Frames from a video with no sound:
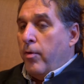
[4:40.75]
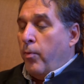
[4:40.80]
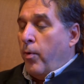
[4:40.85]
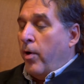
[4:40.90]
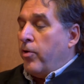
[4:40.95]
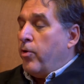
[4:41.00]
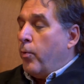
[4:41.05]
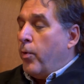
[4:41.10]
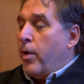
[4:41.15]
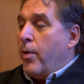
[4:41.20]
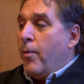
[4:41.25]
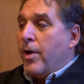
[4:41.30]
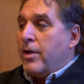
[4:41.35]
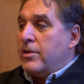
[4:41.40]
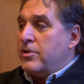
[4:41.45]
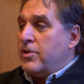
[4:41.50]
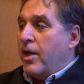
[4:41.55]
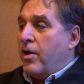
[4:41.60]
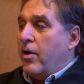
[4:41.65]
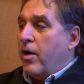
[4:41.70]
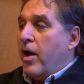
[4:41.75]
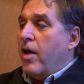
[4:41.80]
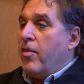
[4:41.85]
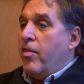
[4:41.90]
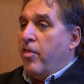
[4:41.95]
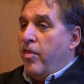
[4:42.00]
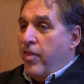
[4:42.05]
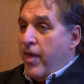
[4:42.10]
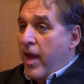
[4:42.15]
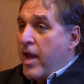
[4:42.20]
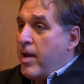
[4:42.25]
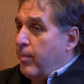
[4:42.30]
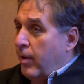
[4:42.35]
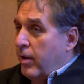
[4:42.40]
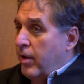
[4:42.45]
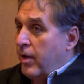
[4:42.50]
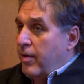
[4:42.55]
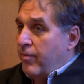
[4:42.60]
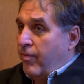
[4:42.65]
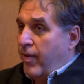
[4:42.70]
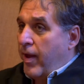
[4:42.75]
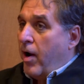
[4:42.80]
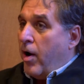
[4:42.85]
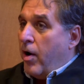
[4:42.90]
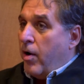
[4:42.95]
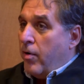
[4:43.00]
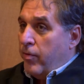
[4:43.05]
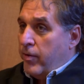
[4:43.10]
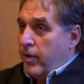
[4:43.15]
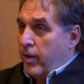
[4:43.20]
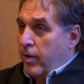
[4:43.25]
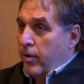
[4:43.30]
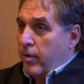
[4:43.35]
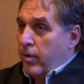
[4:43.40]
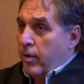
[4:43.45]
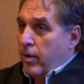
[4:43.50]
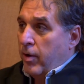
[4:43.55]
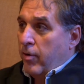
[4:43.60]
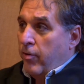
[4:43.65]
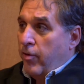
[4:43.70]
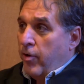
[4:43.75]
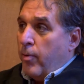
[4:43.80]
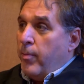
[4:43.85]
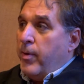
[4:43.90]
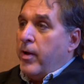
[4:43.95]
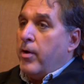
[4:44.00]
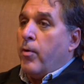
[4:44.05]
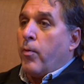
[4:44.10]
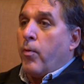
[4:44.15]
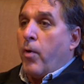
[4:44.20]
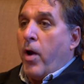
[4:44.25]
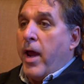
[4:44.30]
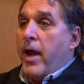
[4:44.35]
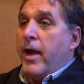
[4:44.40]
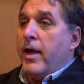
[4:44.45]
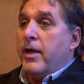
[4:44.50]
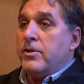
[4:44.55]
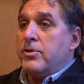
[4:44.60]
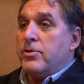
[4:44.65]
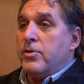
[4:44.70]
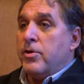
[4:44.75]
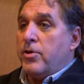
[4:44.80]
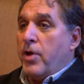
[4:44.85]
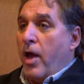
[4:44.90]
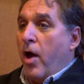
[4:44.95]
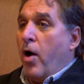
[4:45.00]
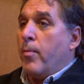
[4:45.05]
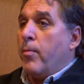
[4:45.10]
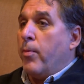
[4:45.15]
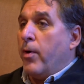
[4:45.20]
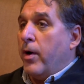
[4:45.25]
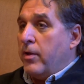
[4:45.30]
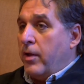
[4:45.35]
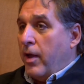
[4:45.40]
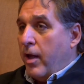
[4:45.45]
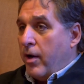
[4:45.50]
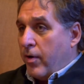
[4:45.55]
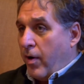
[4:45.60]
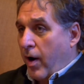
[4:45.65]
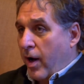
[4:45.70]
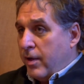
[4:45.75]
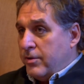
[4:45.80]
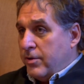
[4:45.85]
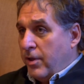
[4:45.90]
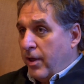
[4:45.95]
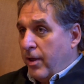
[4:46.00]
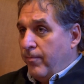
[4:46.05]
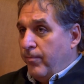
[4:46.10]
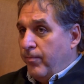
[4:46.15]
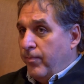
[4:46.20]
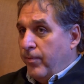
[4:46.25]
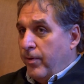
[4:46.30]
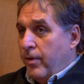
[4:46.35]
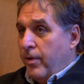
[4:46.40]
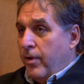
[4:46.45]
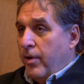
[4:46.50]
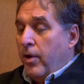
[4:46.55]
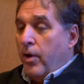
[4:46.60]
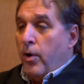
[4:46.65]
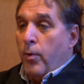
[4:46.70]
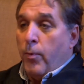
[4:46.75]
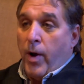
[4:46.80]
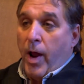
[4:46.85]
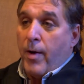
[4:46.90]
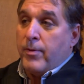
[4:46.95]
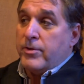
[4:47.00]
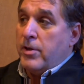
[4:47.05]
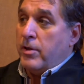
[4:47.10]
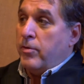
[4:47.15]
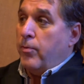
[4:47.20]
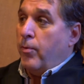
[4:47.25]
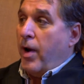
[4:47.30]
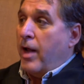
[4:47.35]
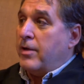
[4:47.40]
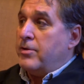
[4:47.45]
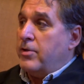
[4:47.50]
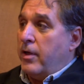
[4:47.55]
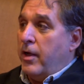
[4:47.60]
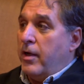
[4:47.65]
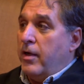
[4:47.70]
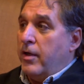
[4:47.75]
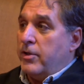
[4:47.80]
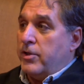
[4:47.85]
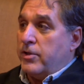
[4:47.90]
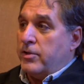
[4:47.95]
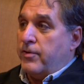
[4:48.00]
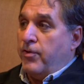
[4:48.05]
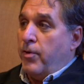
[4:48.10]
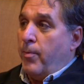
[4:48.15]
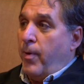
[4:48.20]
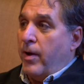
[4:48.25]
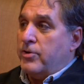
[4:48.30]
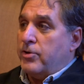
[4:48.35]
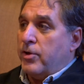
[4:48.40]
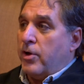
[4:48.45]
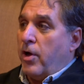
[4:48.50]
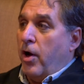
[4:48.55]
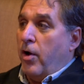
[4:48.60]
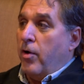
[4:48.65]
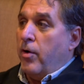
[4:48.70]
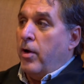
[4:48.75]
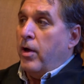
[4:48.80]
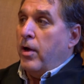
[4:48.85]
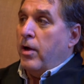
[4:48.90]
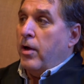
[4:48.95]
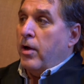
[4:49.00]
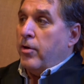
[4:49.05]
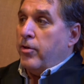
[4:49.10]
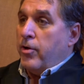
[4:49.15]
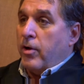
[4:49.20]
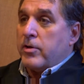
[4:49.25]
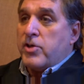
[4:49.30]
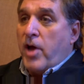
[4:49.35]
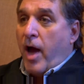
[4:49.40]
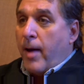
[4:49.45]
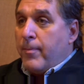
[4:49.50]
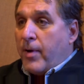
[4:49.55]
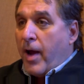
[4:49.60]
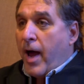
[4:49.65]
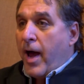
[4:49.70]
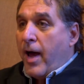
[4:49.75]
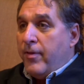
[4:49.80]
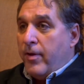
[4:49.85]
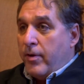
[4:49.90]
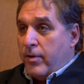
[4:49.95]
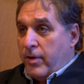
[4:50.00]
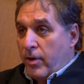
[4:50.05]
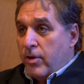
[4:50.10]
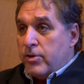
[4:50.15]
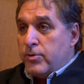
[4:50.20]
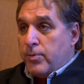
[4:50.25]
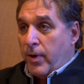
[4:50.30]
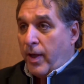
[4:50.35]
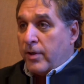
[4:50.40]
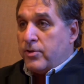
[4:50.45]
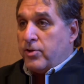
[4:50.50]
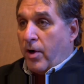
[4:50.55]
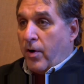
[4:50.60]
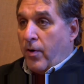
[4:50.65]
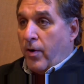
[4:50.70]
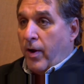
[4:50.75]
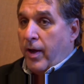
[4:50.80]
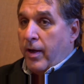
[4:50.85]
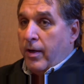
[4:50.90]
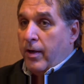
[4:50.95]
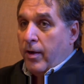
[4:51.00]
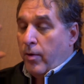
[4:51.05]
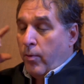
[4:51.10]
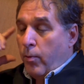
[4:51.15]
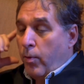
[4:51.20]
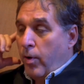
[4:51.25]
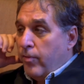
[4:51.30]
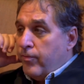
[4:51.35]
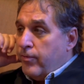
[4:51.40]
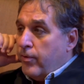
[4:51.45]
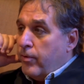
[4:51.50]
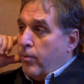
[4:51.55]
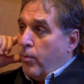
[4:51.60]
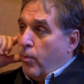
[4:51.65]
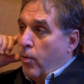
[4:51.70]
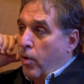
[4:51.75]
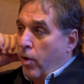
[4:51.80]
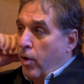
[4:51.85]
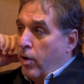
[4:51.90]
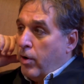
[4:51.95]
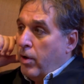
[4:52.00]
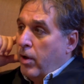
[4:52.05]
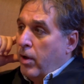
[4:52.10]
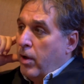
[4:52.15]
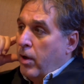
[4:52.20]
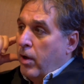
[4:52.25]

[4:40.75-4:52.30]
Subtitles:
whether we want to say it or not, they believe they're being raised to help bring the Antichrist in. When I was in England just a few months ago, their top guy that deals with SRA, Wilfred Wong,